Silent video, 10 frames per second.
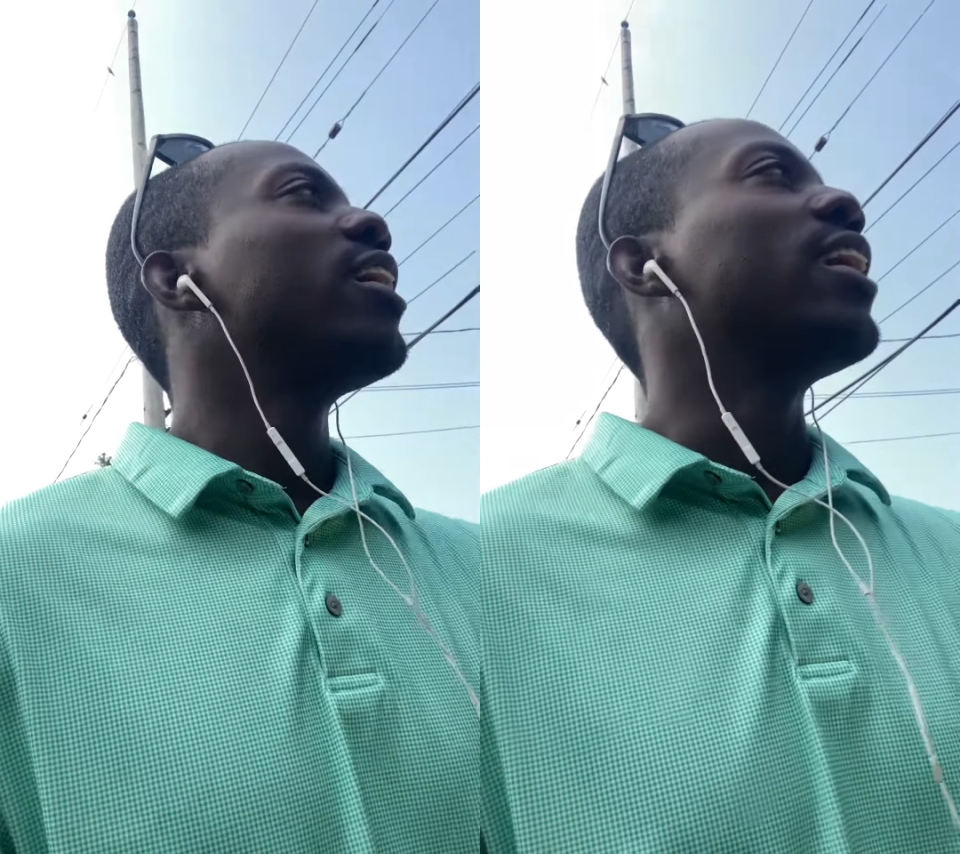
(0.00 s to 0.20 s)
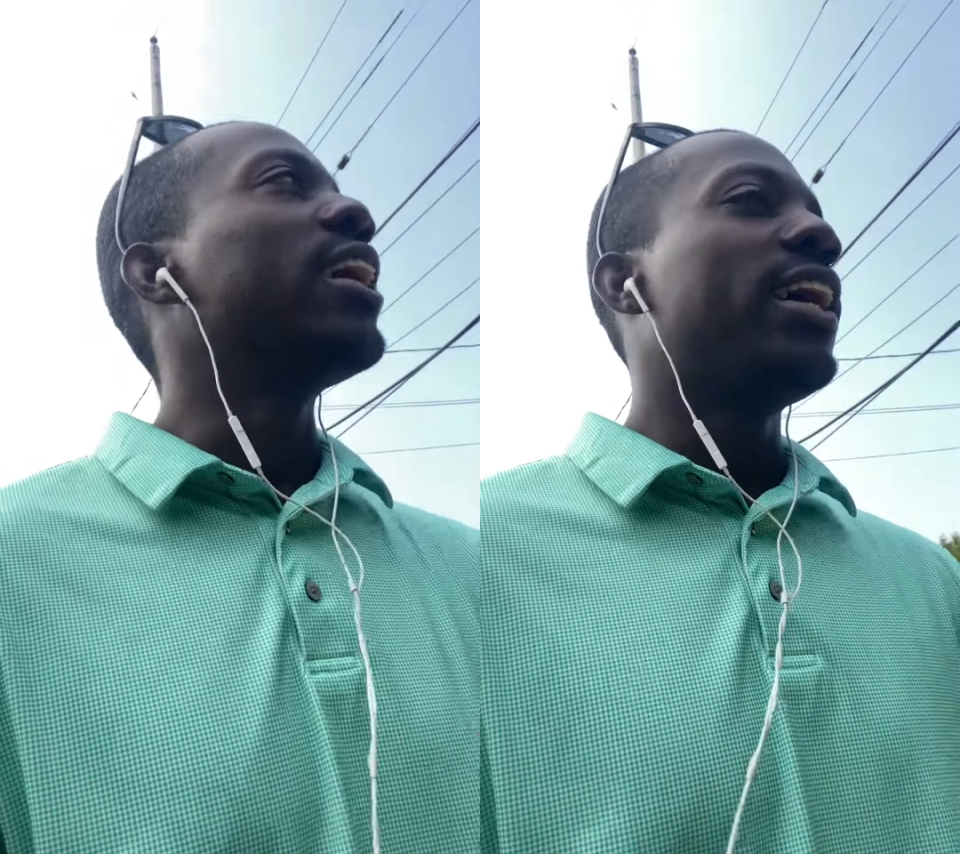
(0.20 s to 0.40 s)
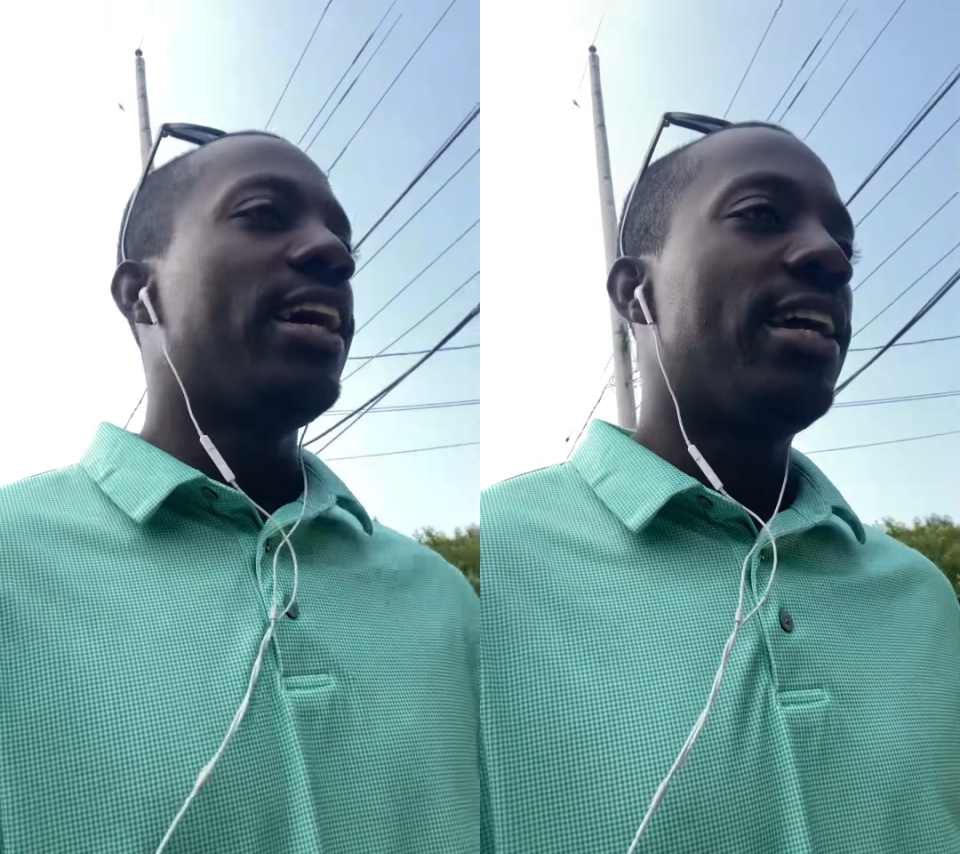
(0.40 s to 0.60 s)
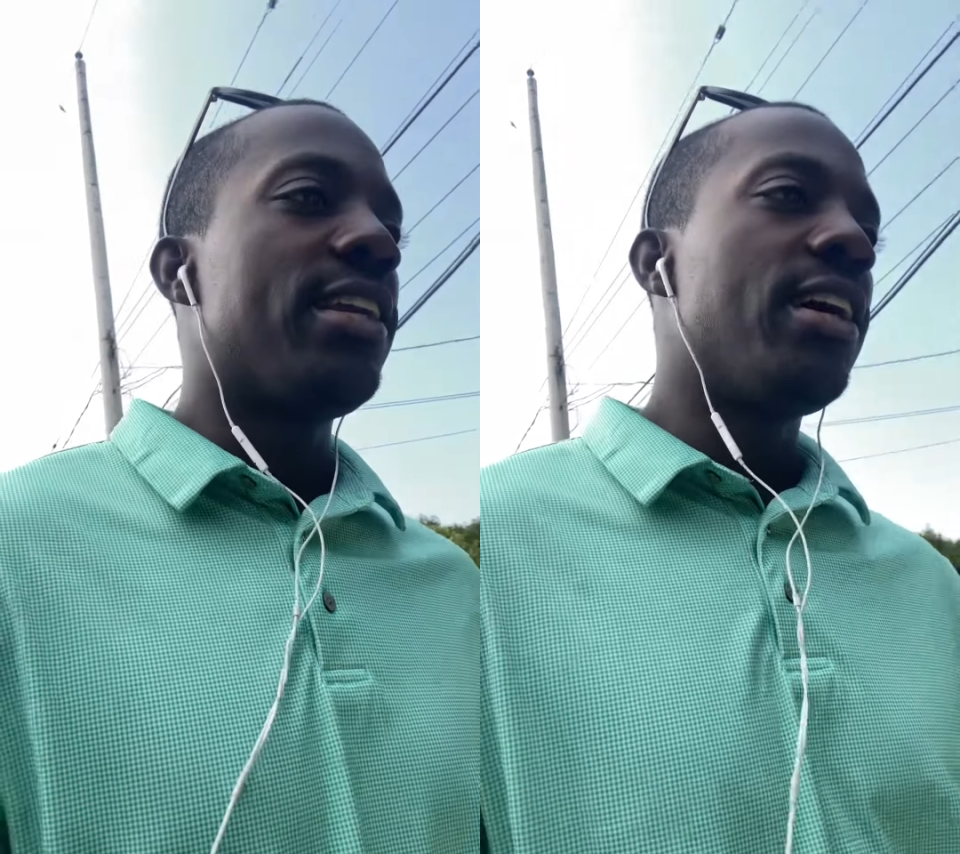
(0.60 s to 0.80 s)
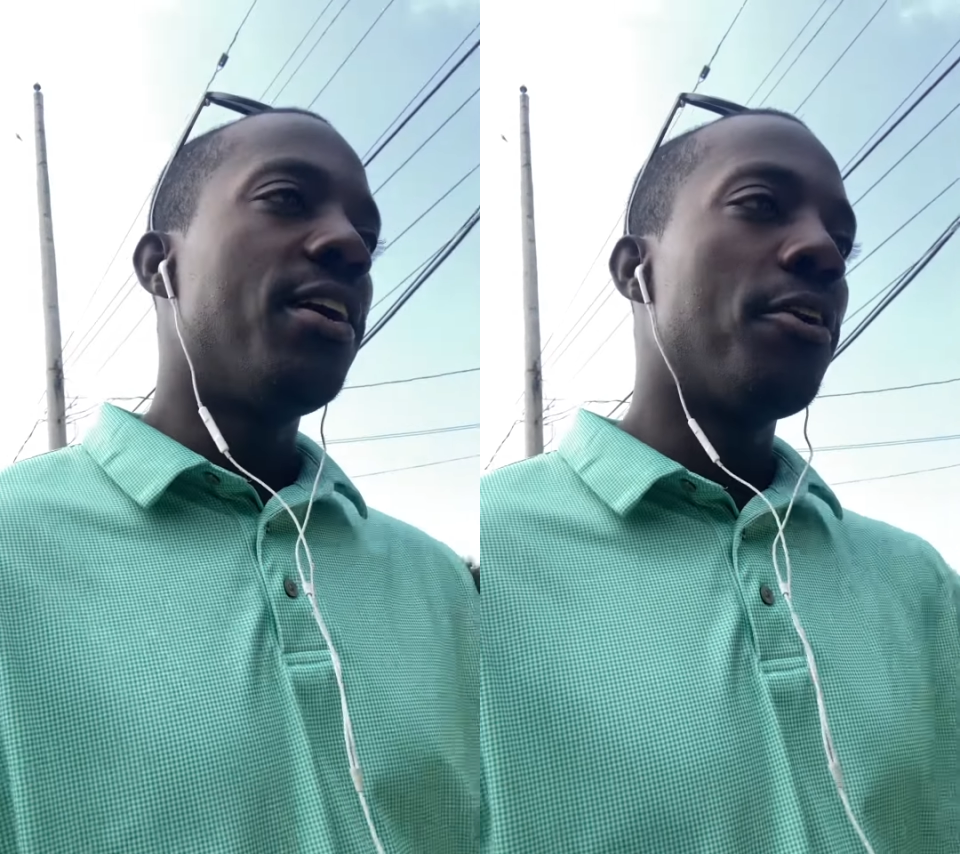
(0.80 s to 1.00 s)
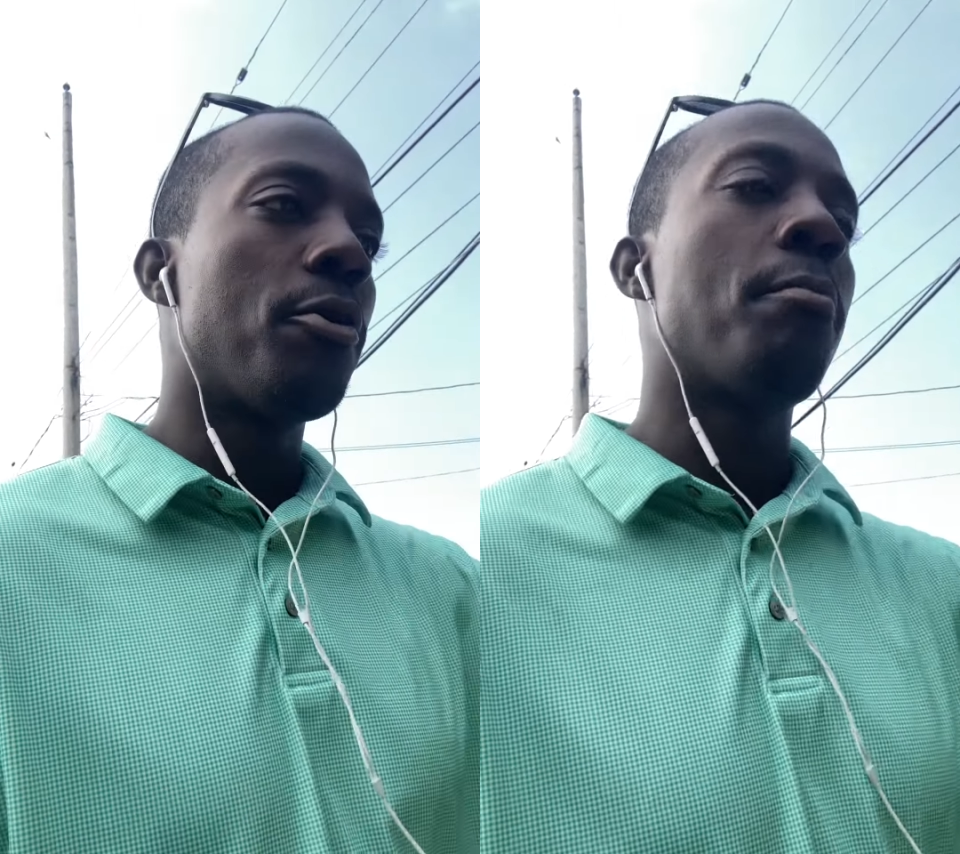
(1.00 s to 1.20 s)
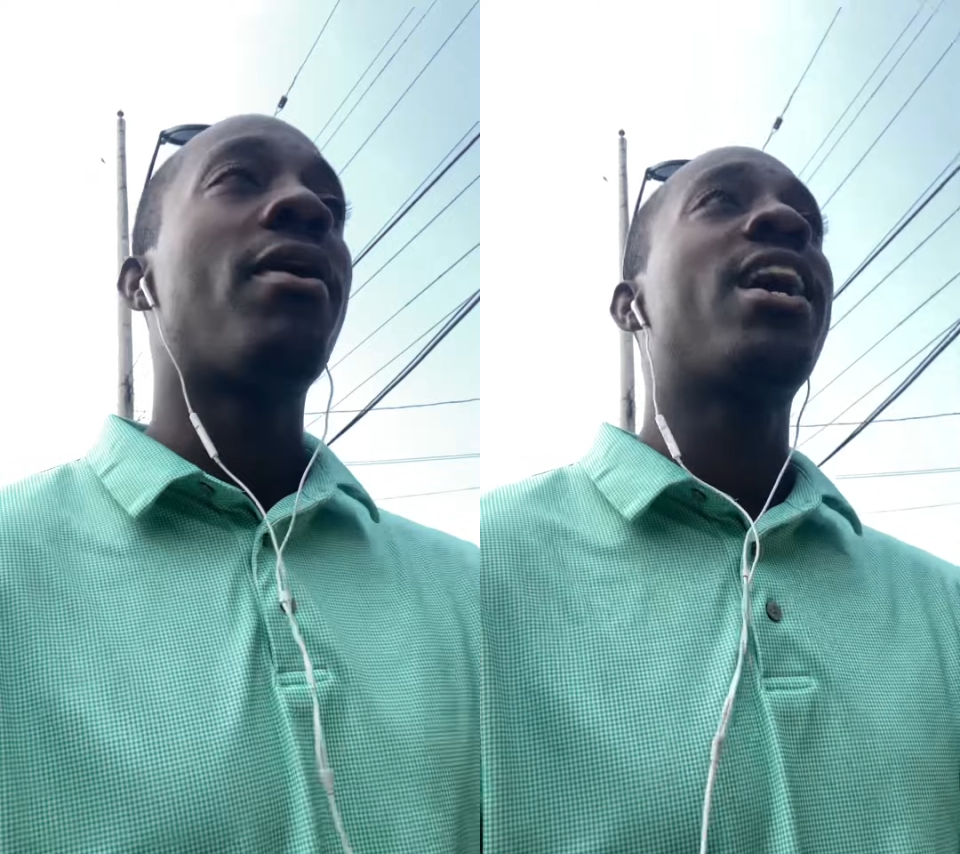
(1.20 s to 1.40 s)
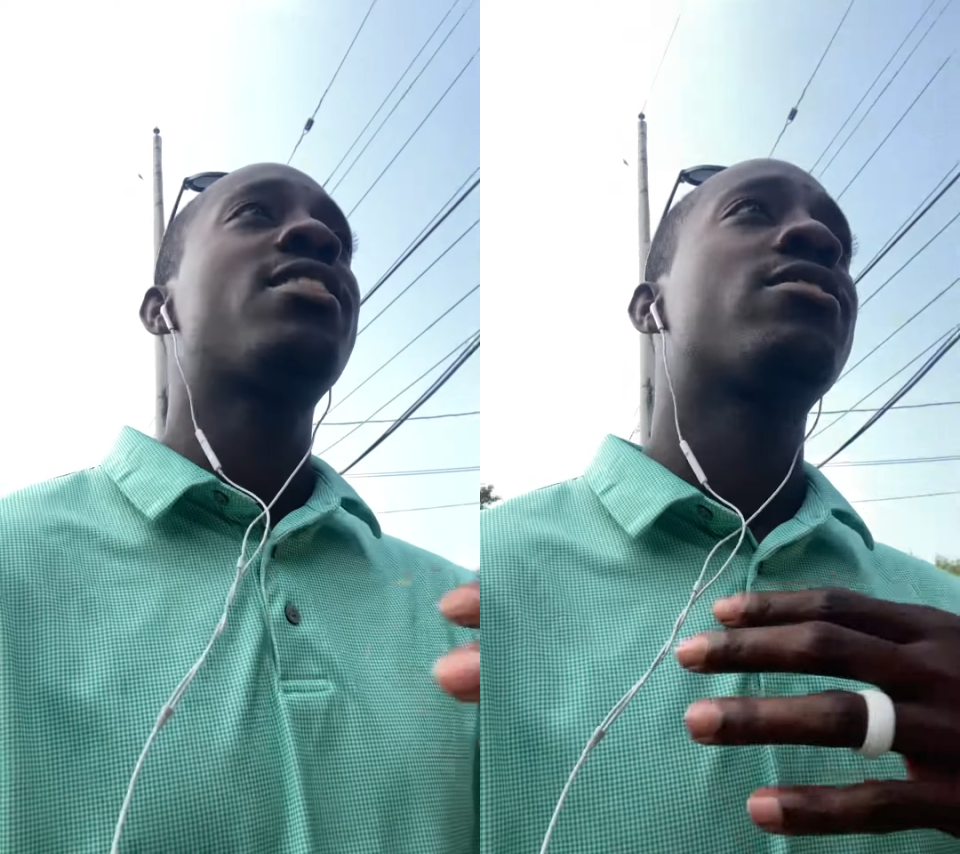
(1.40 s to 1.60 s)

And my